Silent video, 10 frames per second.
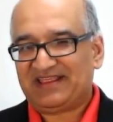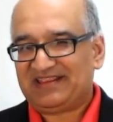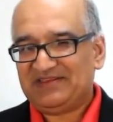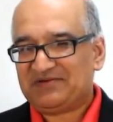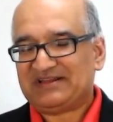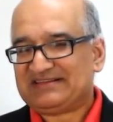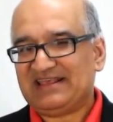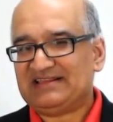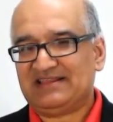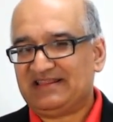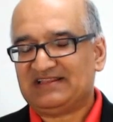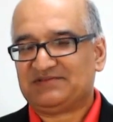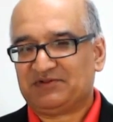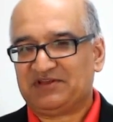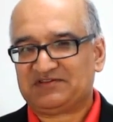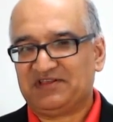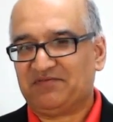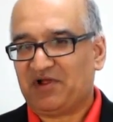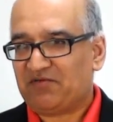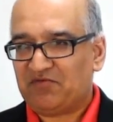Like, you could sense that that's what they're
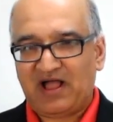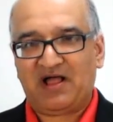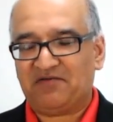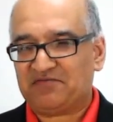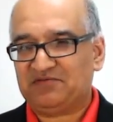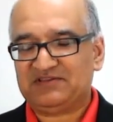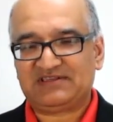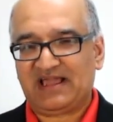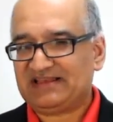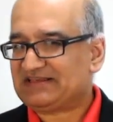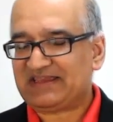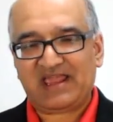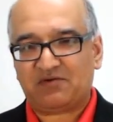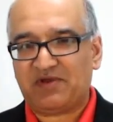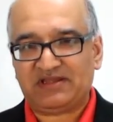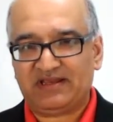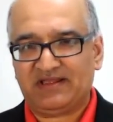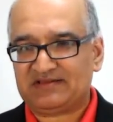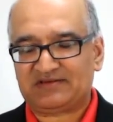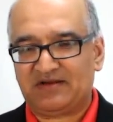saying, like, "Wow, this guy just can't wait to
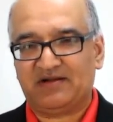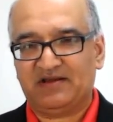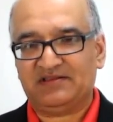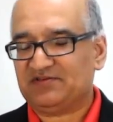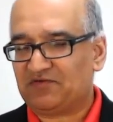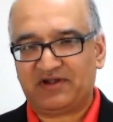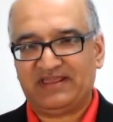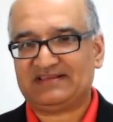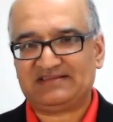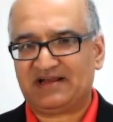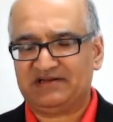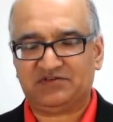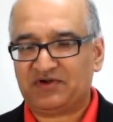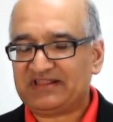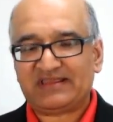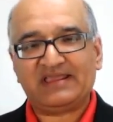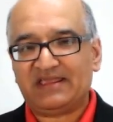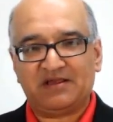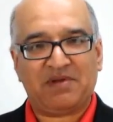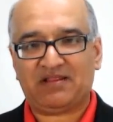get started. He's already excited. He's already
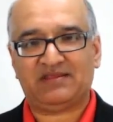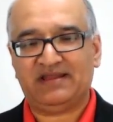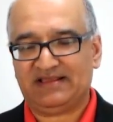thinking about